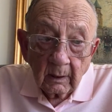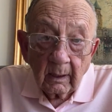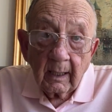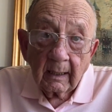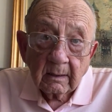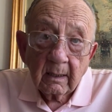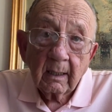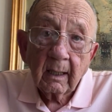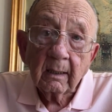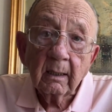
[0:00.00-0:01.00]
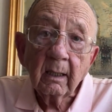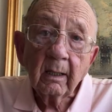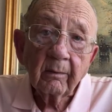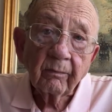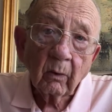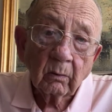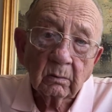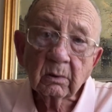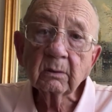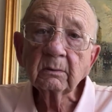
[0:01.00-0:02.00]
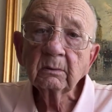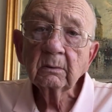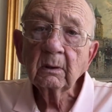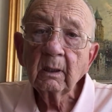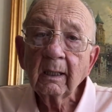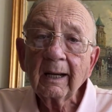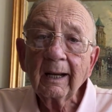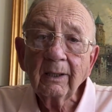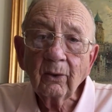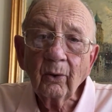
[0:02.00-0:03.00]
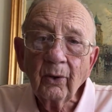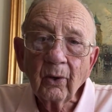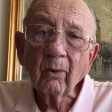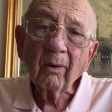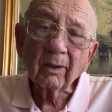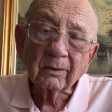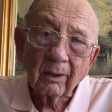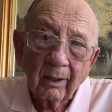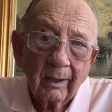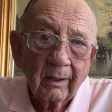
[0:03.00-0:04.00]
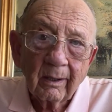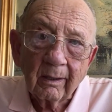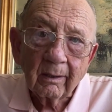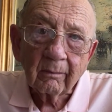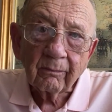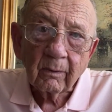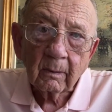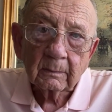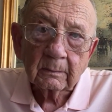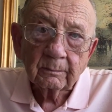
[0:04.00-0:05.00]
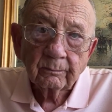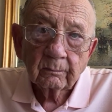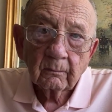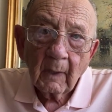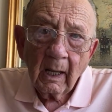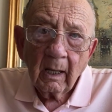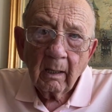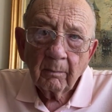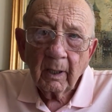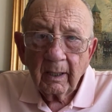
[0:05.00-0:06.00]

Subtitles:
that's it on Diddy, folks. I know you're all tired of hearing from him. But